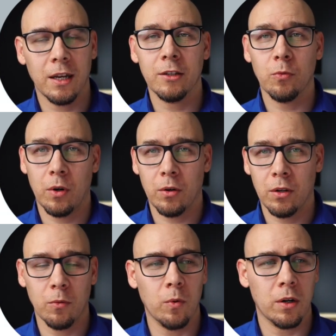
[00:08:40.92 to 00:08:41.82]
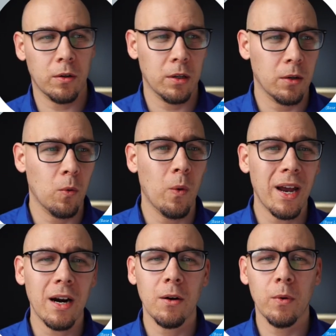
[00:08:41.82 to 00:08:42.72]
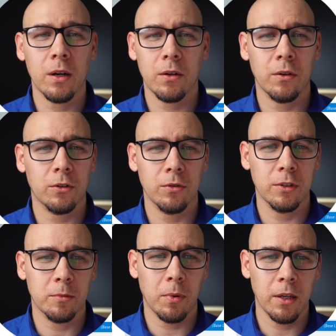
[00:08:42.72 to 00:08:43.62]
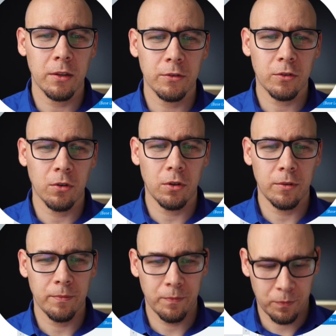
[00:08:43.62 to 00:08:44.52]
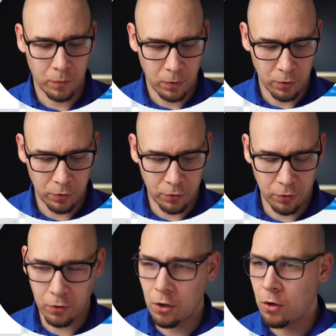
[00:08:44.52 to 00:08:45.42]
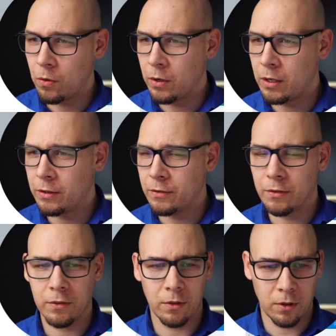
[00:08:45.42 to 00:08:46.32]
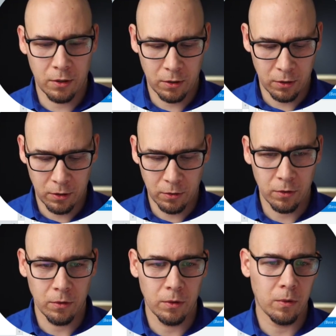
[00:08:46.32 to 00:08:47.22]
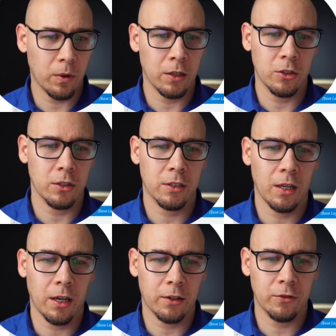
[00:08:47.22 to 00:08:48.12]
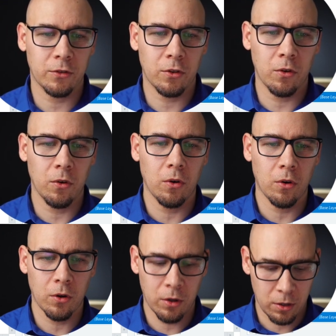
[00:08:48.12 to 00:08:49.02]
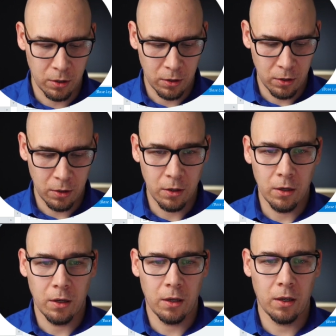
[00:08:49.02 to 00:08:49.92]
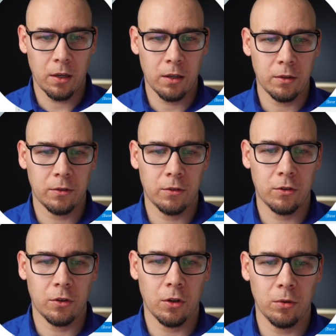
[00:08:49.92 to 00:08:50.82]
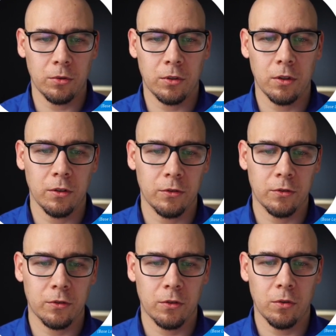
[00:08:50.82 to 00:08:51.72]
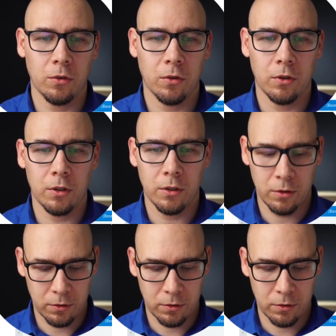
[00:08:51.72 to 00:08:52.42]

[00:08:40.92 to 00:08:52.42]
slide where we are going to display this score. So it's we can just say like score and total score,